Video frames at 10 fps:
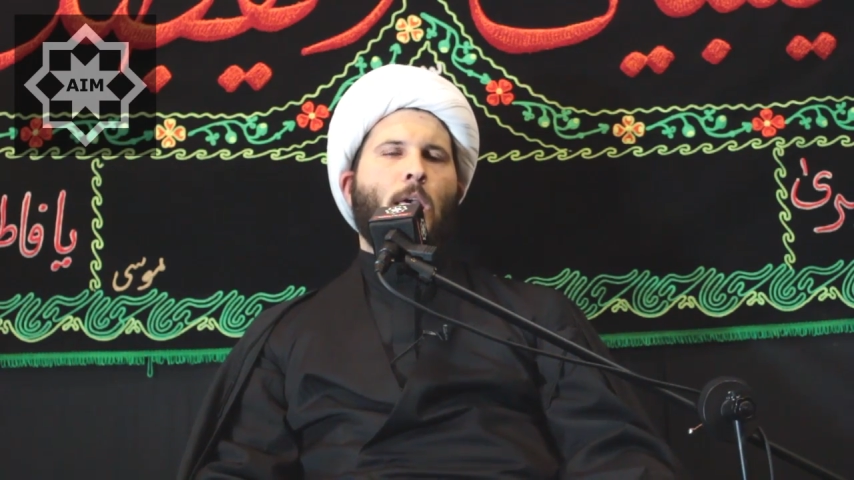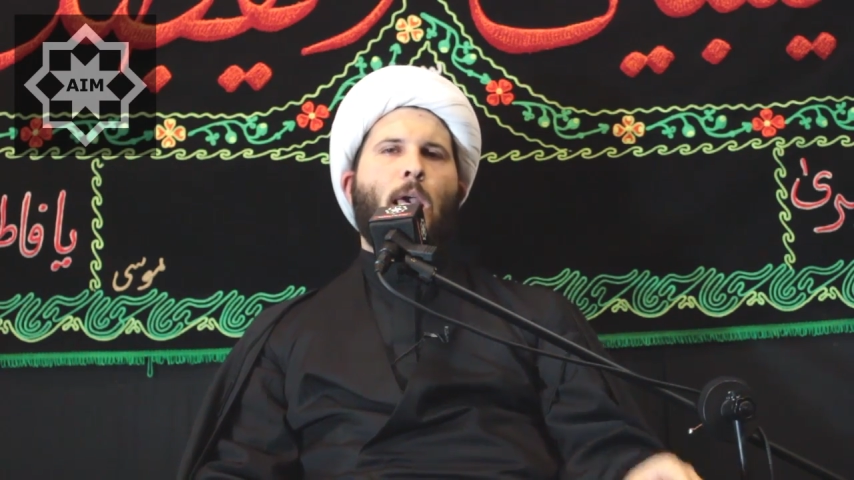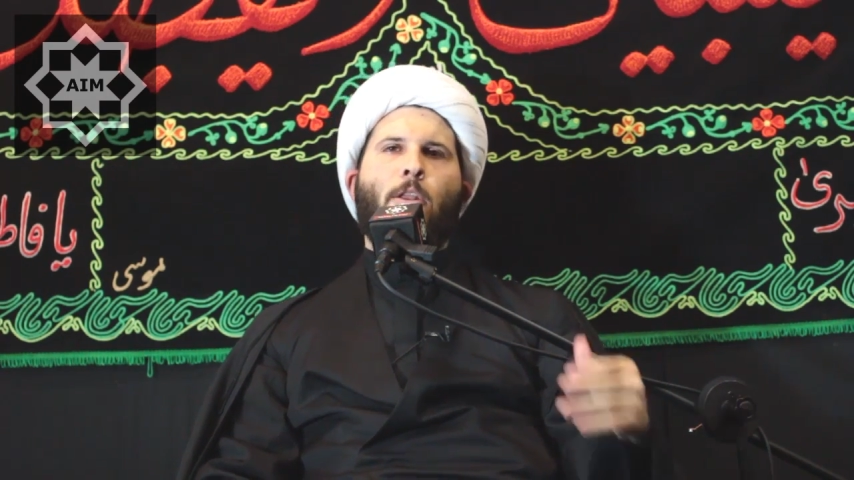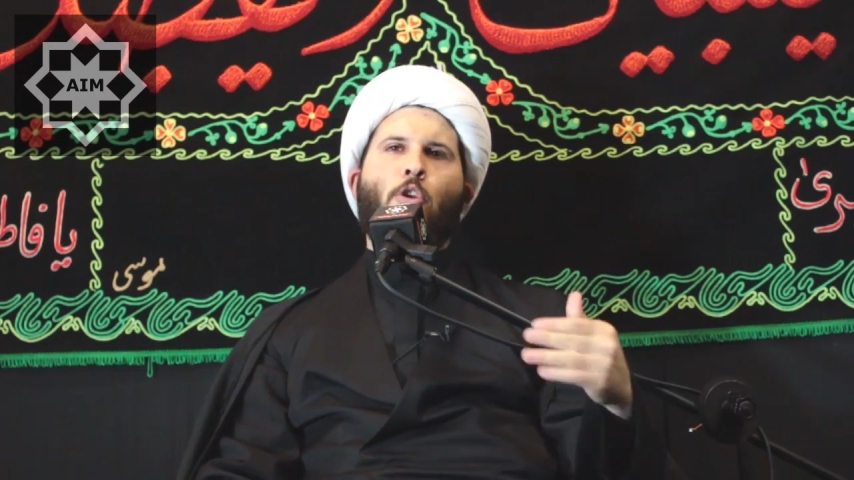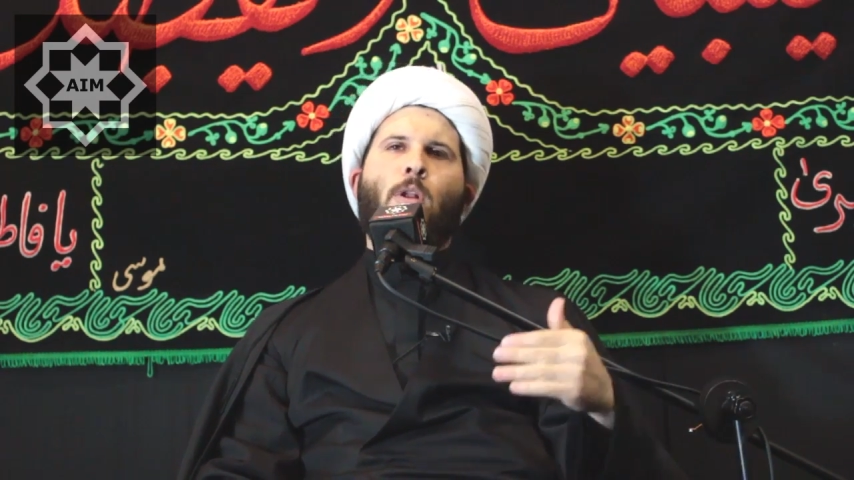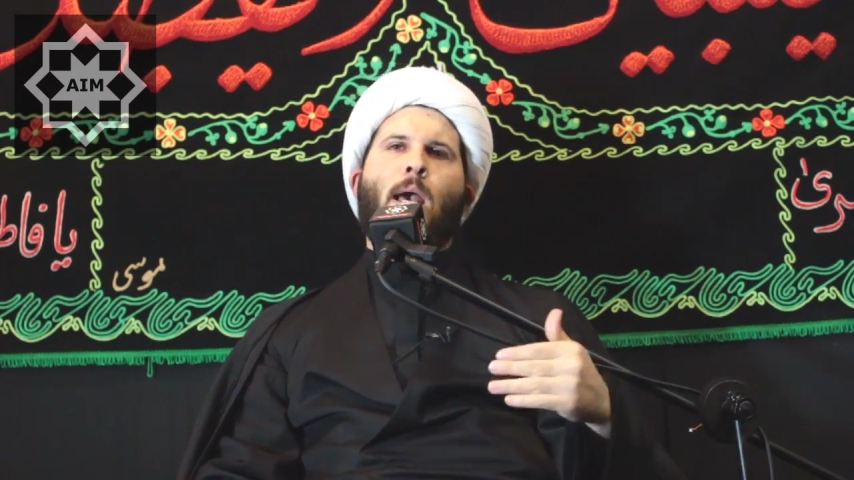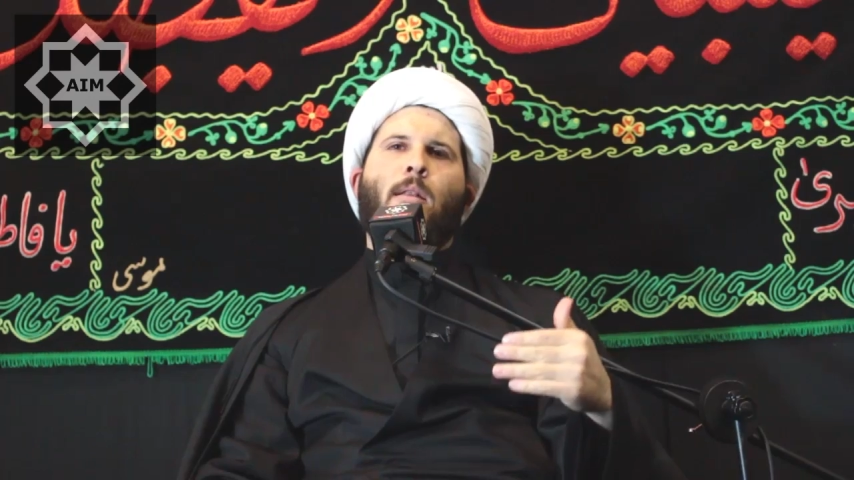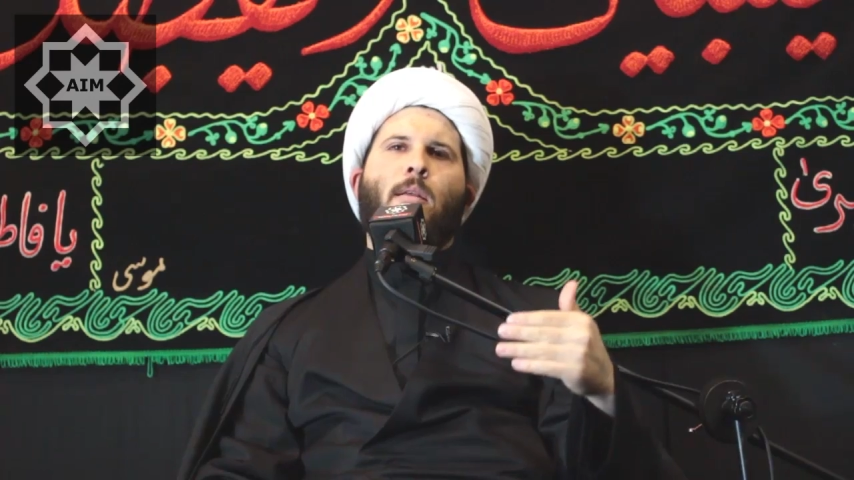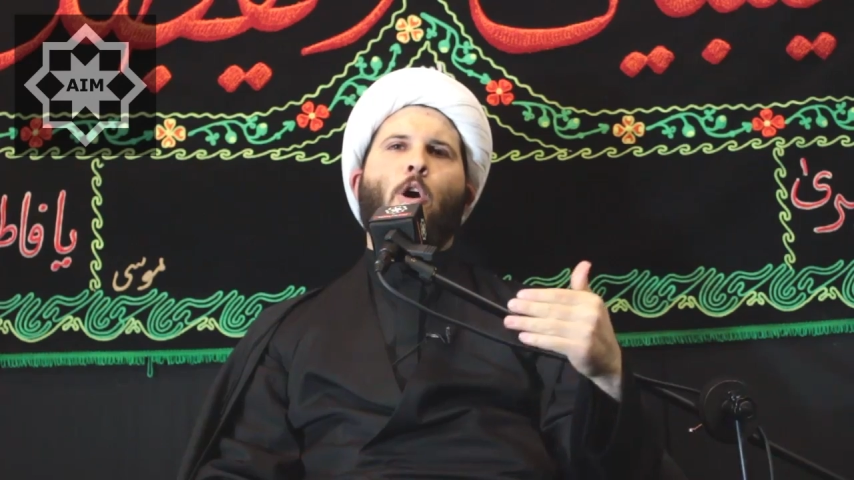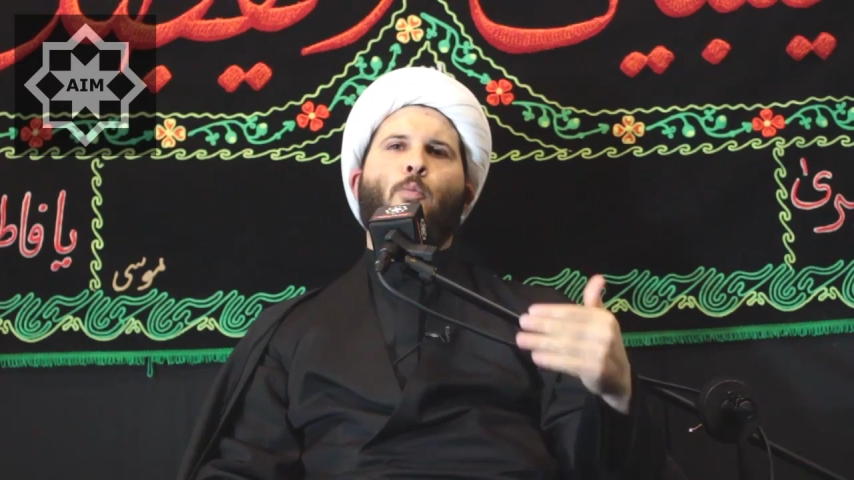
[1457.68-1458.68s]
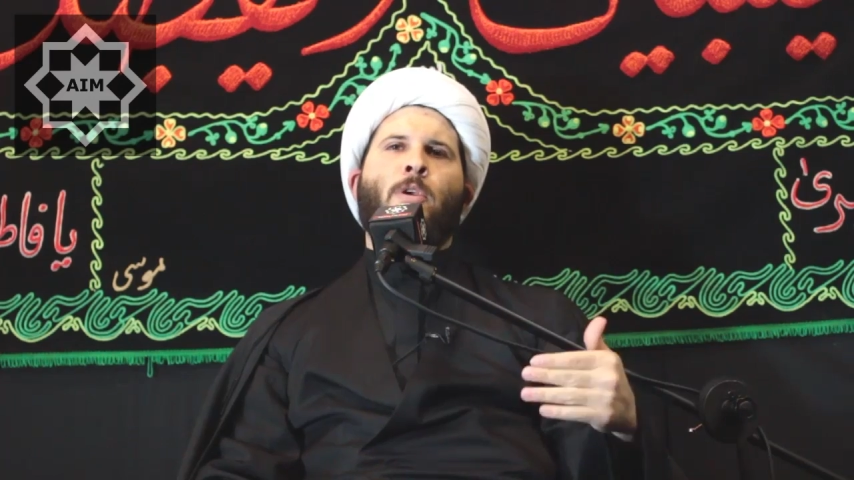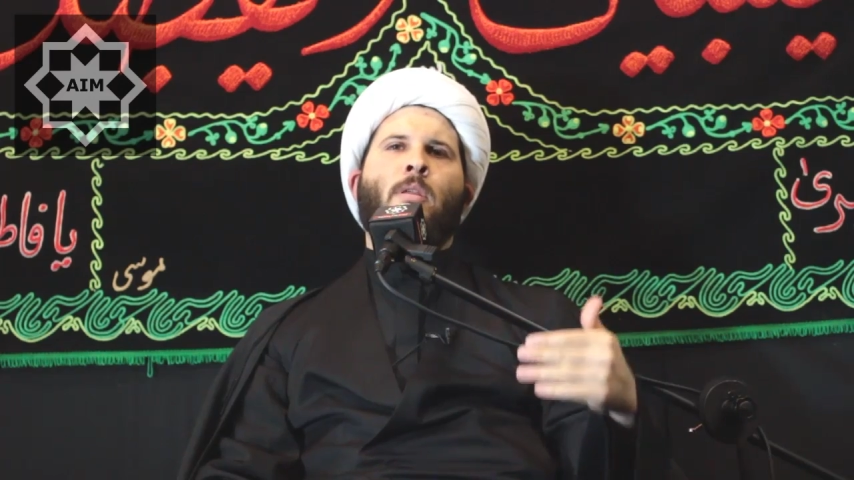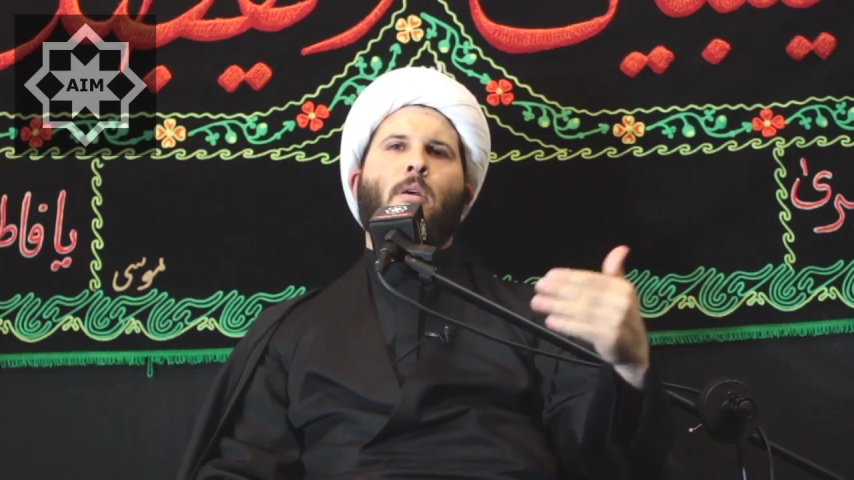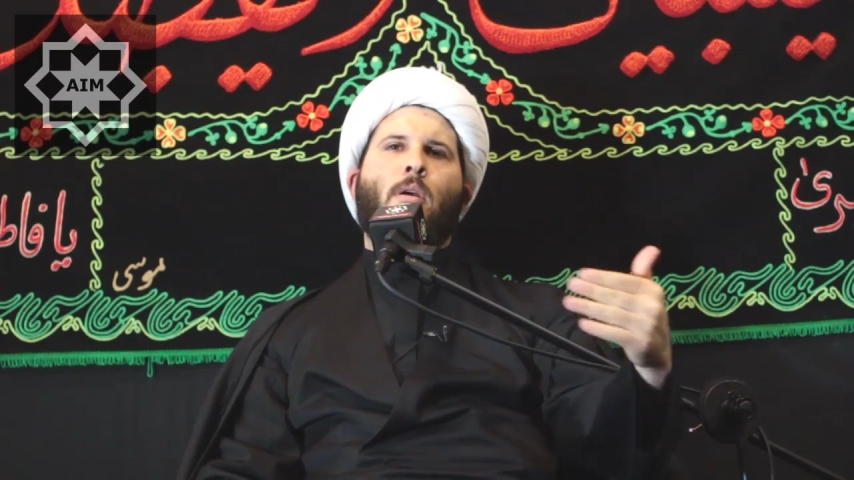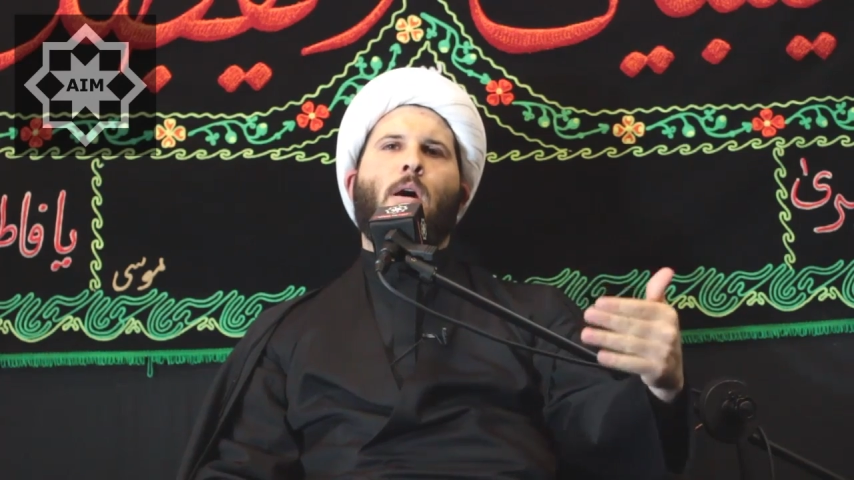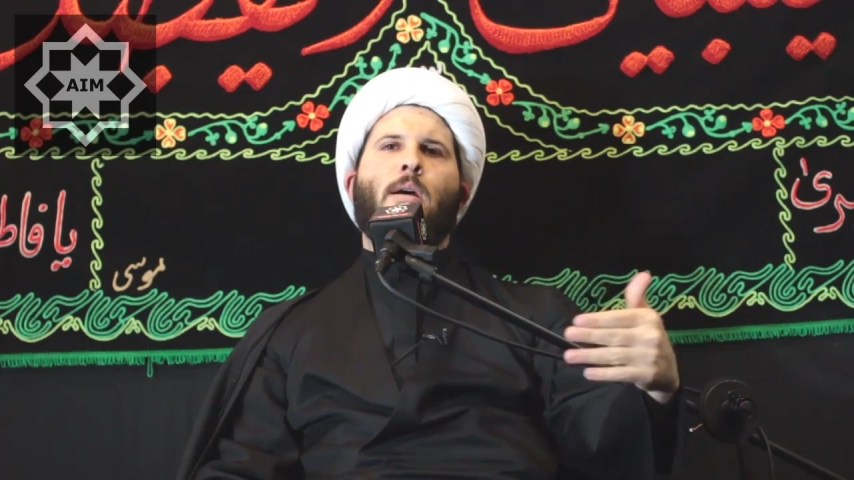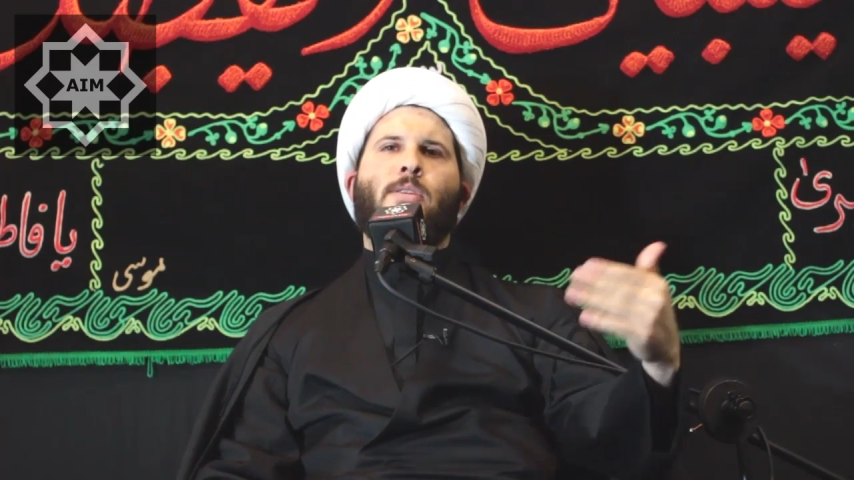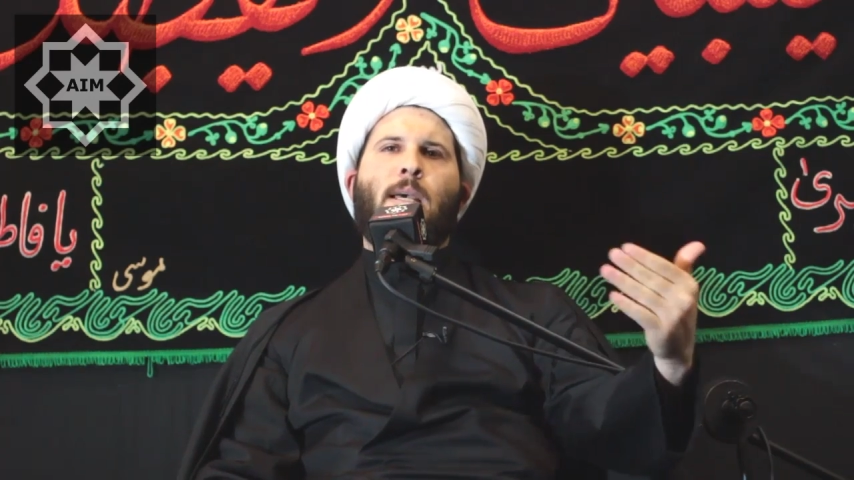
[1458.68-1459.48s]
and you're not helping the cause